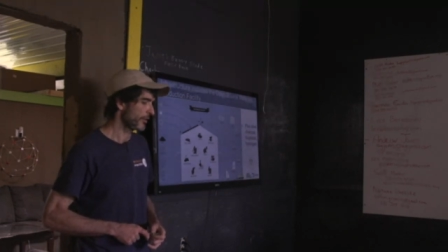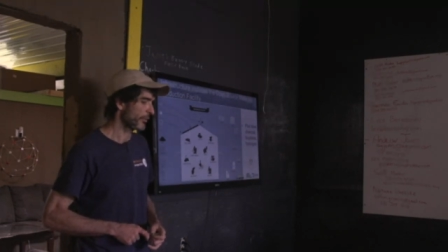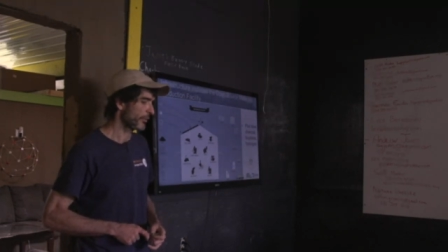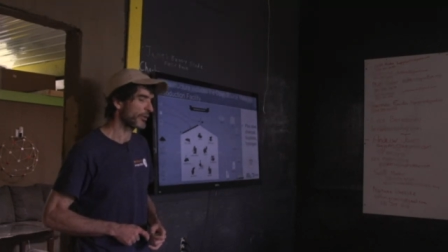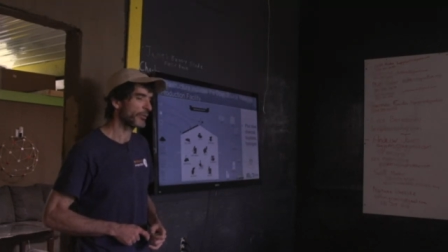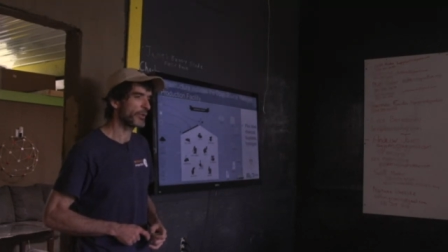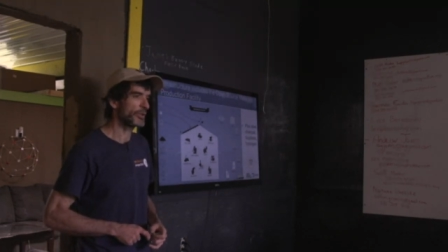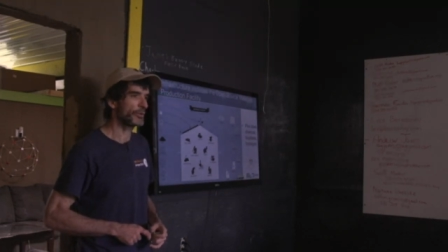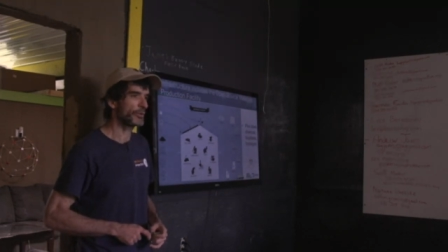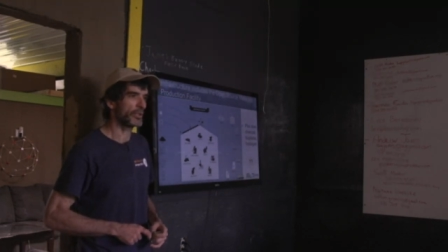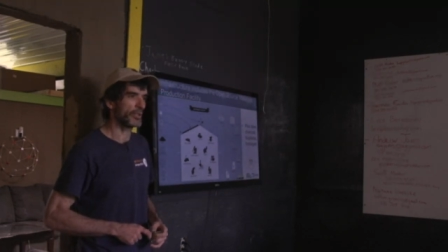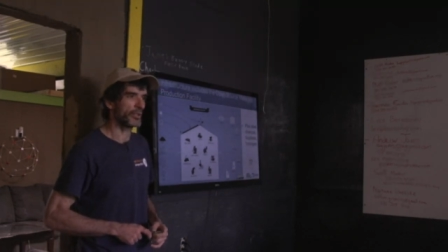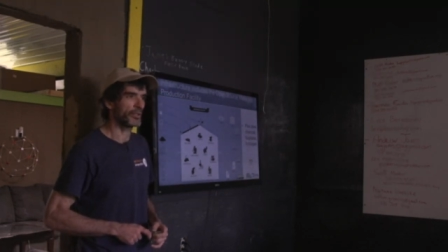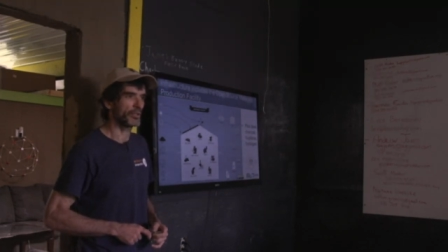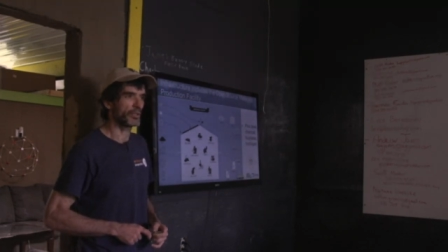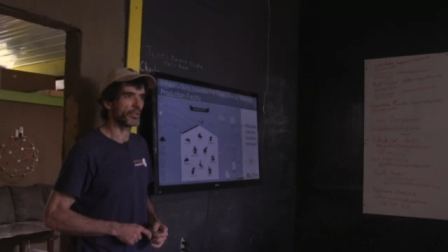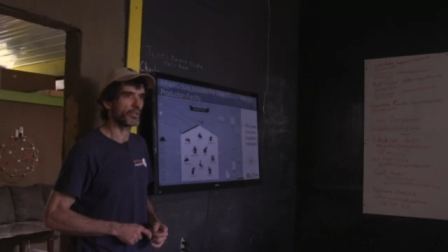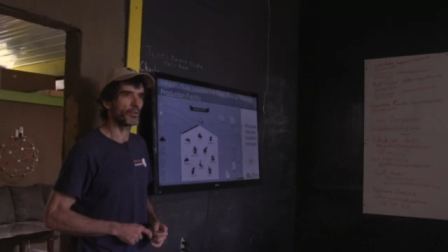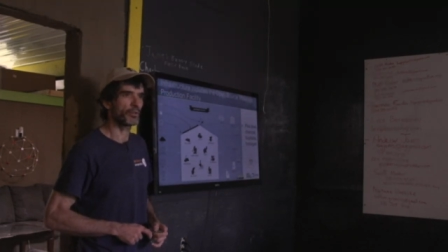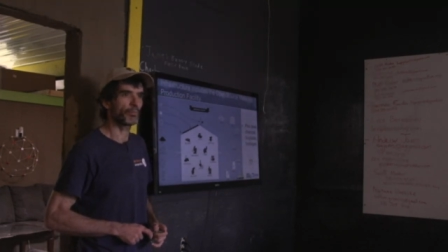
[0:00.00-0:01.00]
Why aren't we doing it?
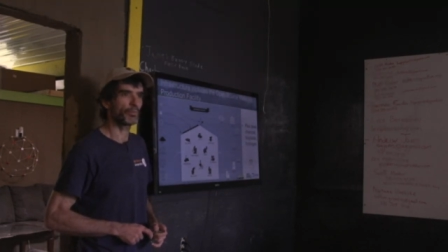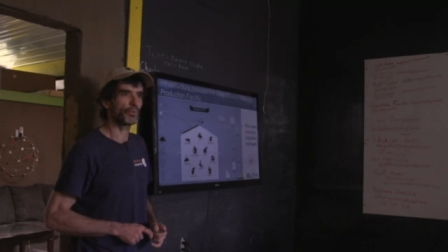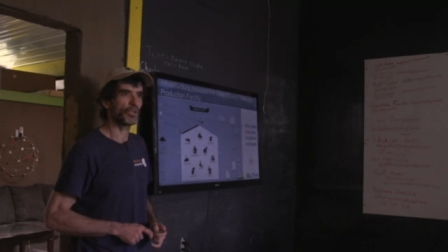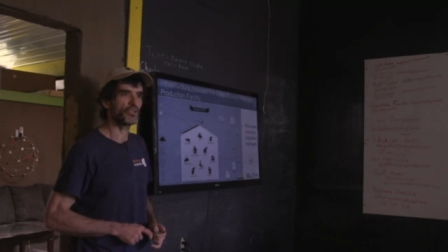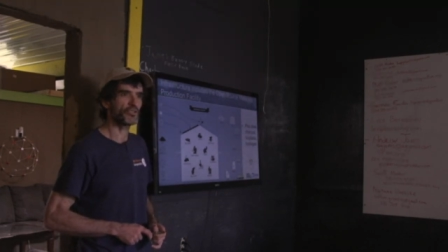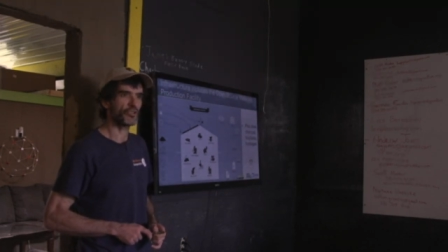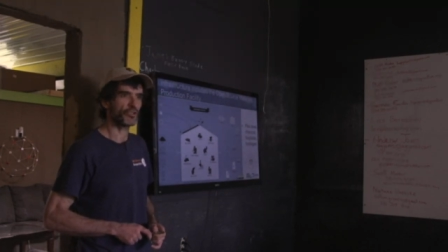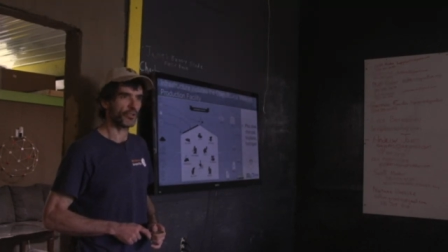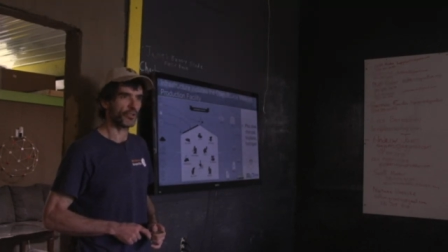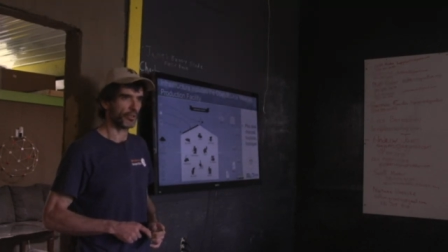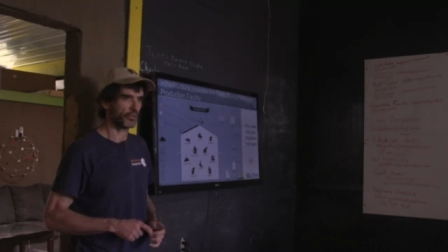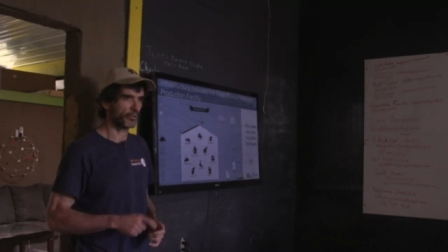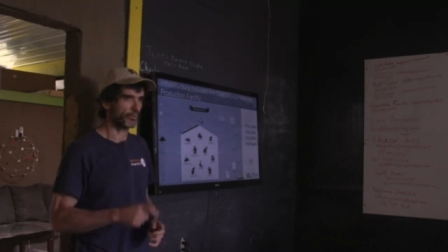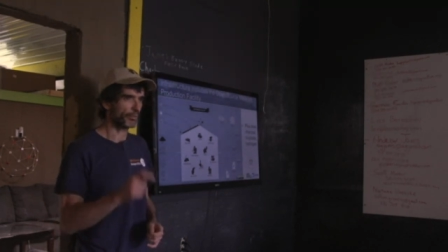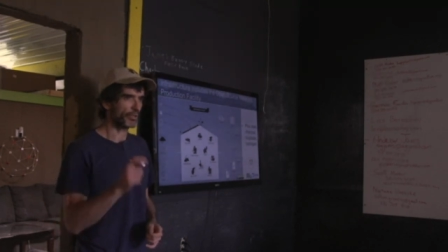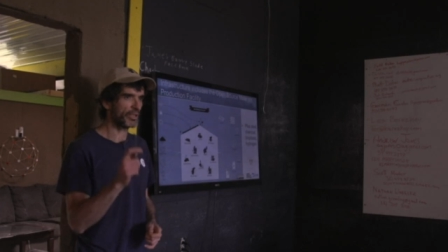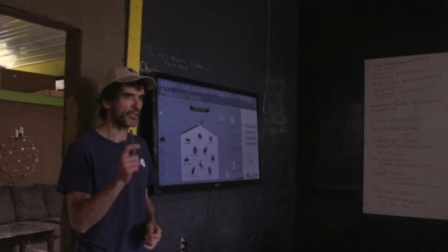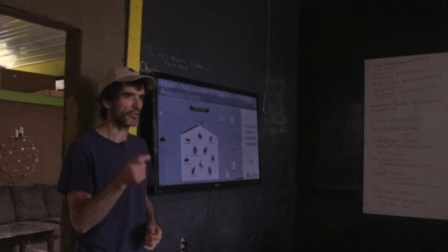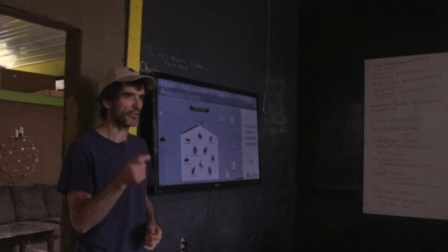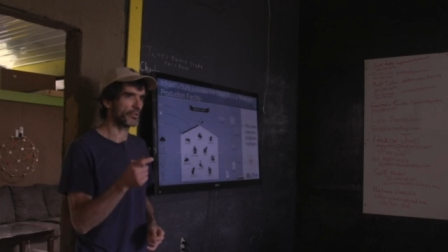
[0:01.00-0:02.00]

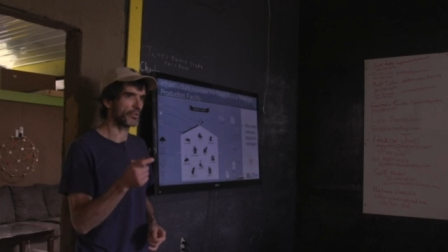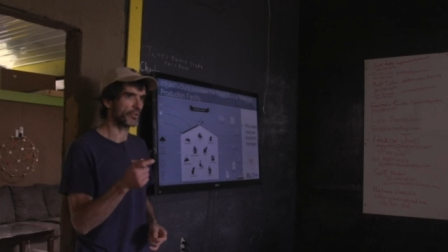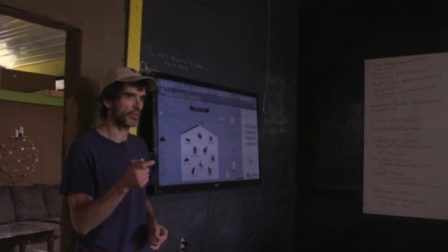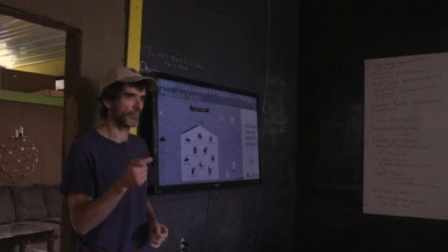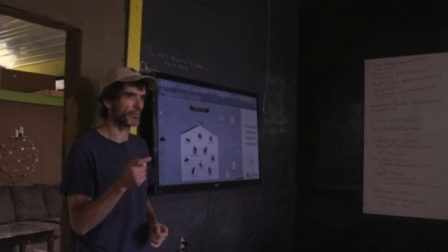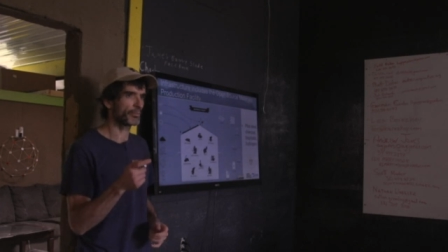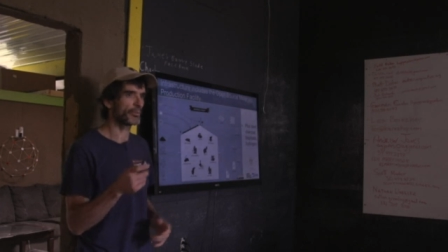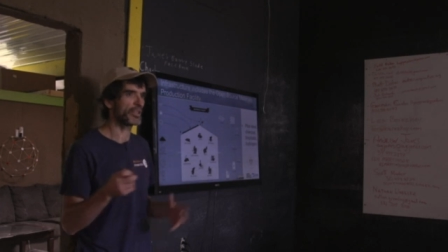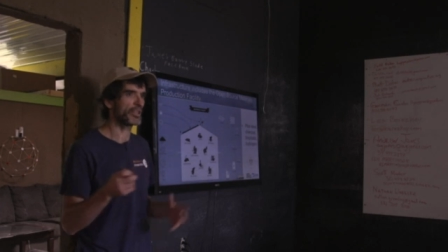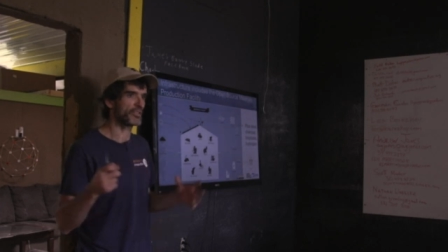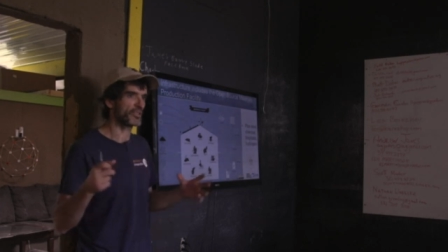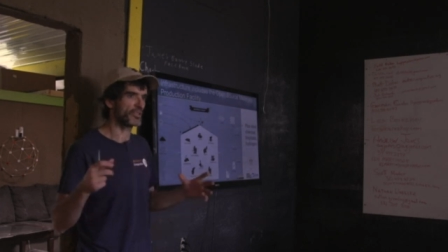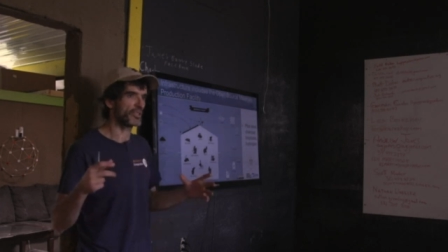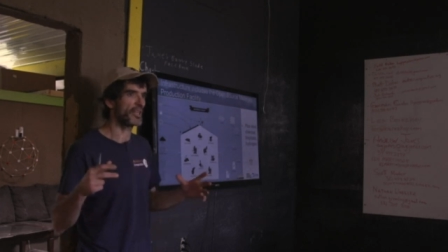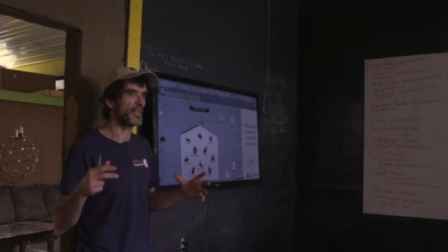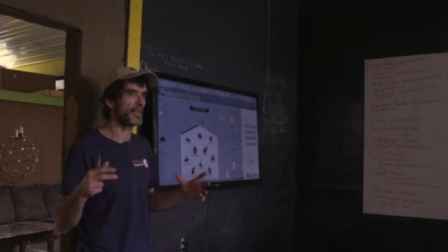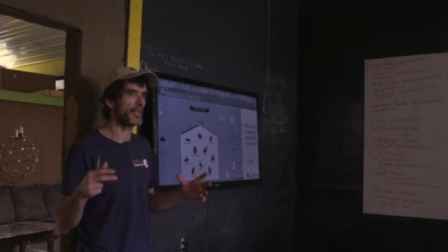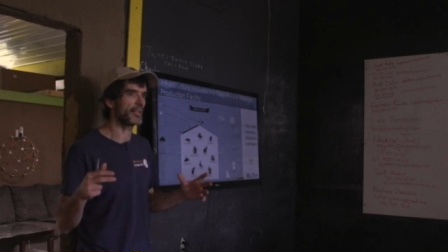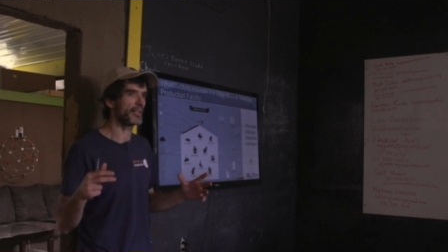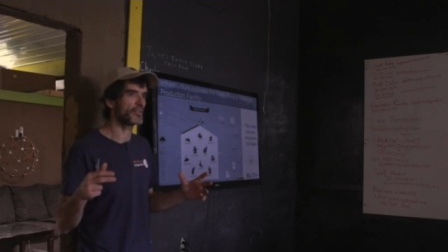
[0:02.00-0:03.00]
Compressed
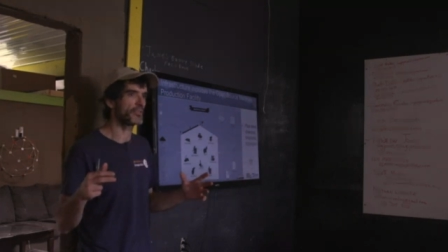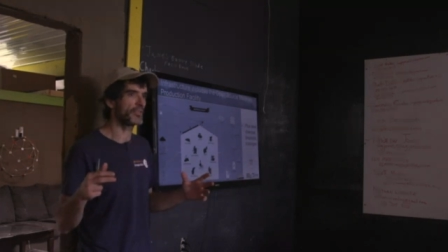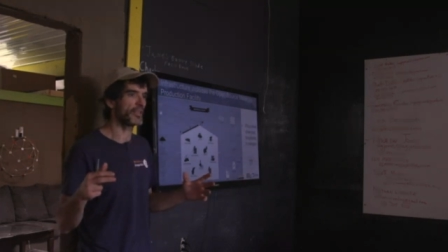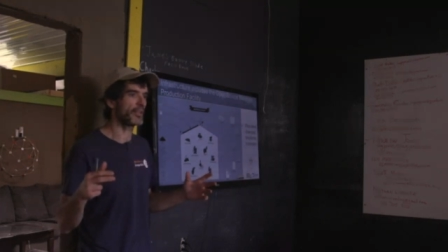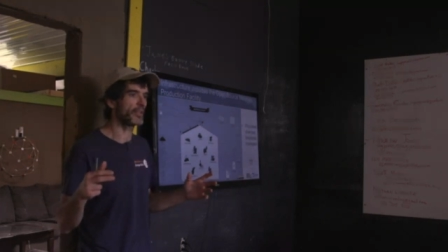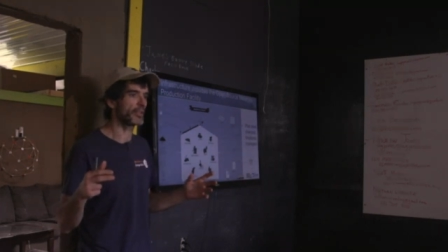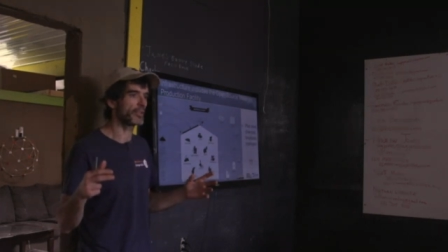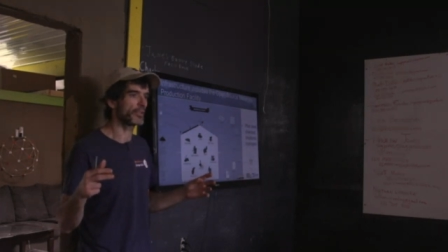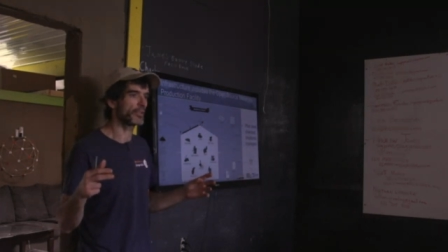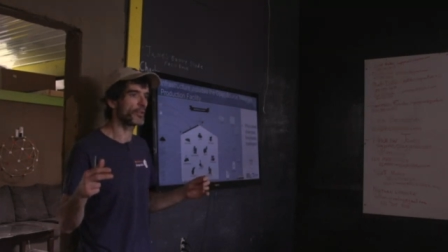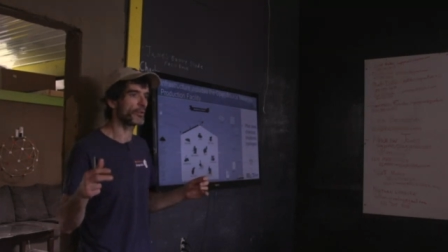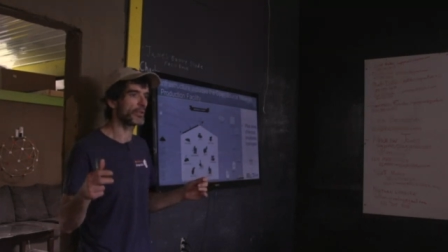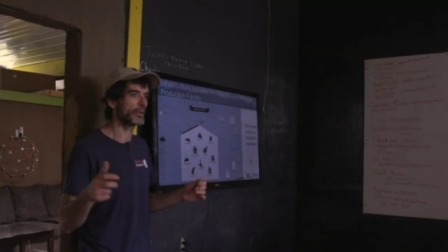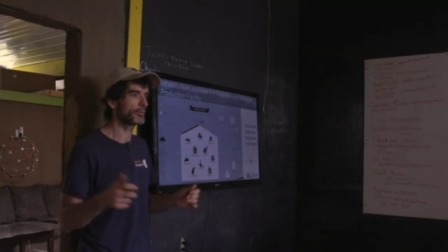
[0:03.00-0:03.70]
tanks that go